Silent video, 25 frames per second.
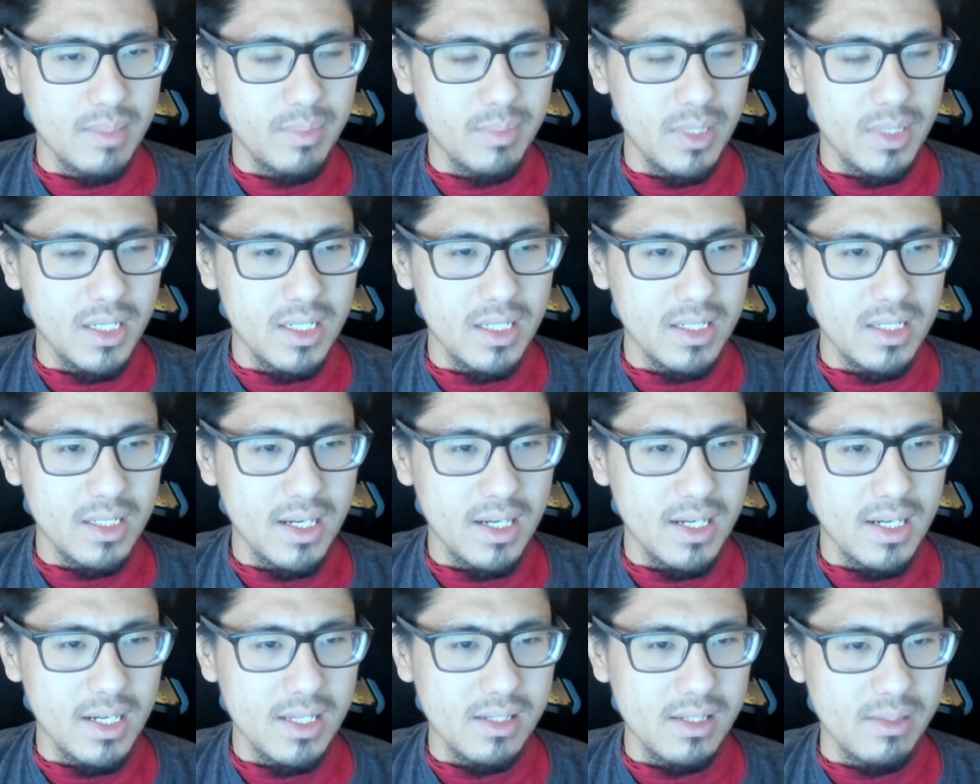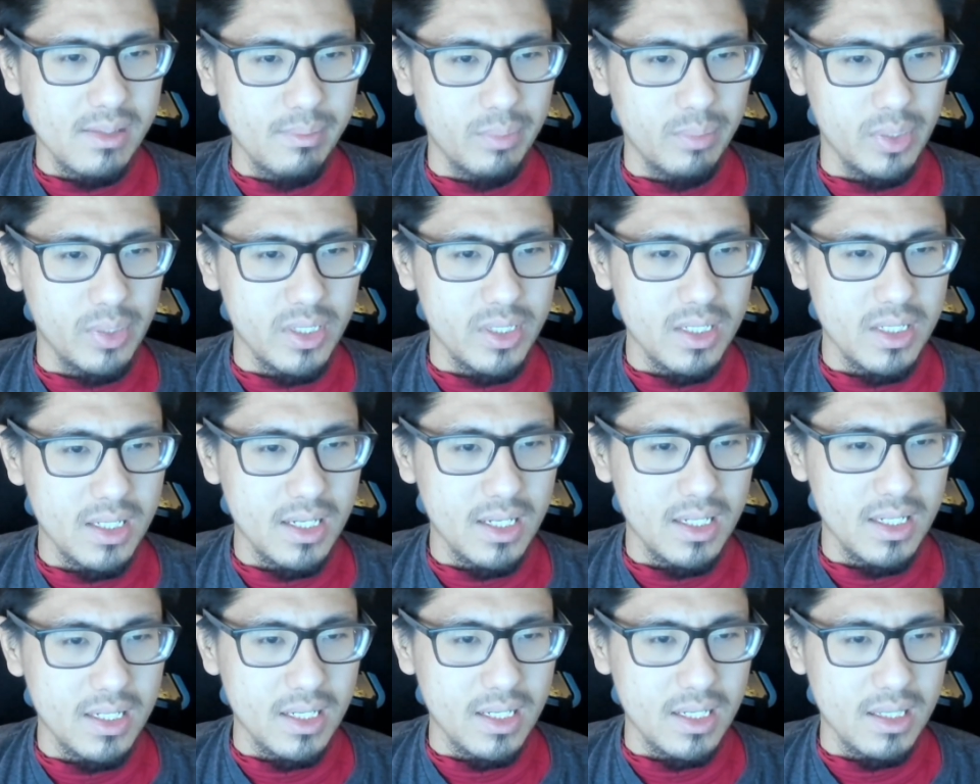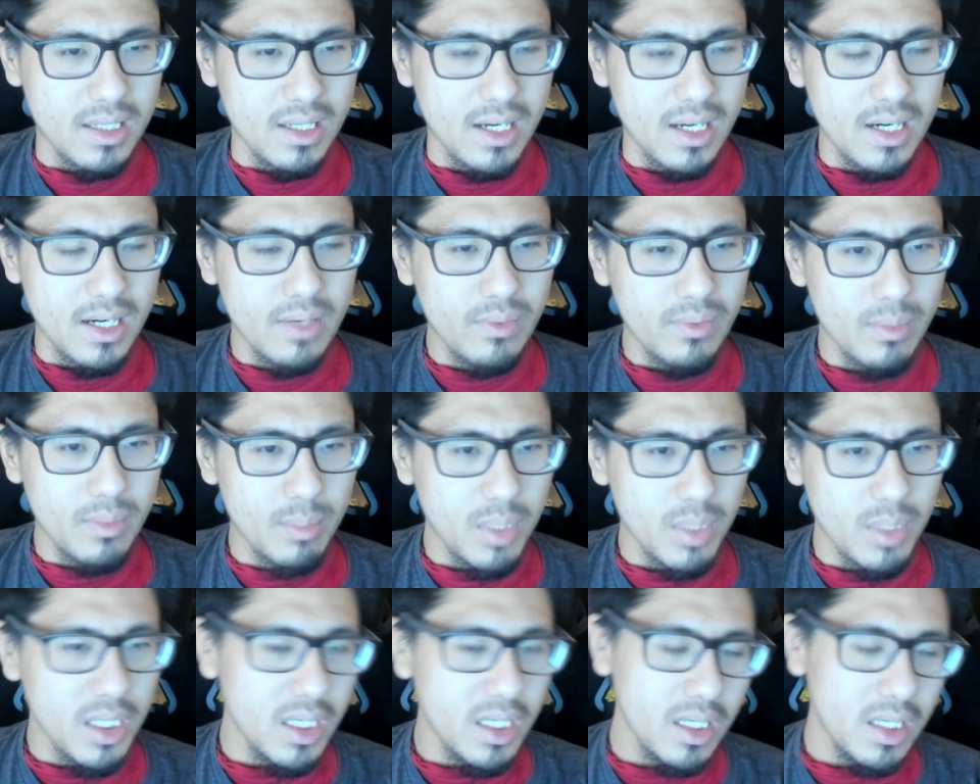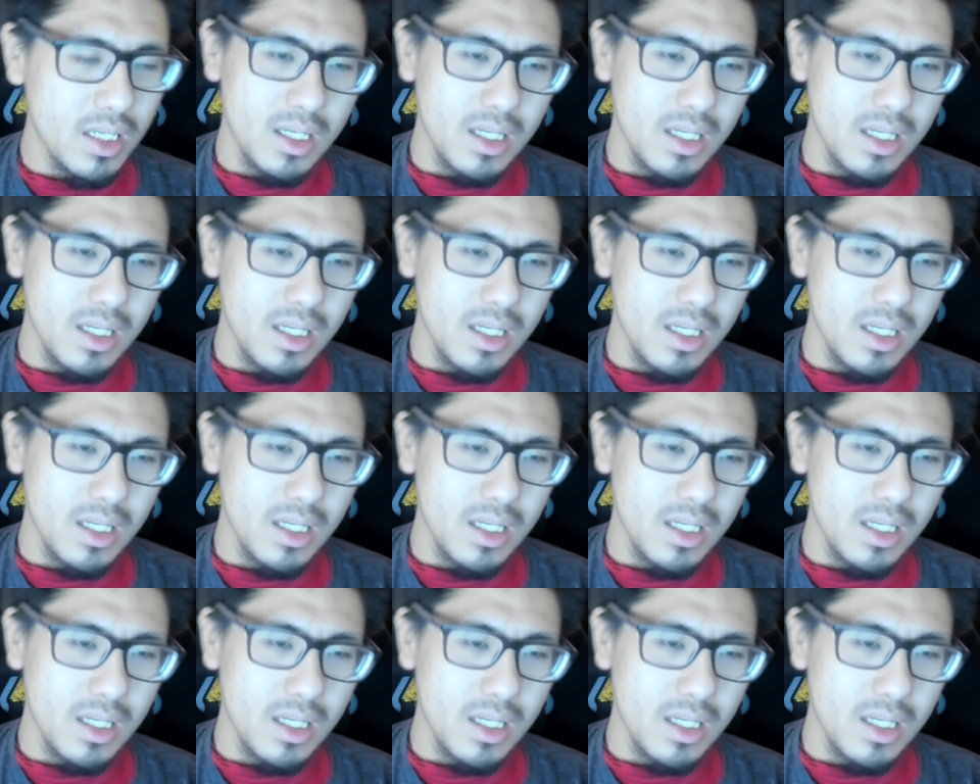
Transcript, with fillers: but it's not as simplistic as I thought it would be.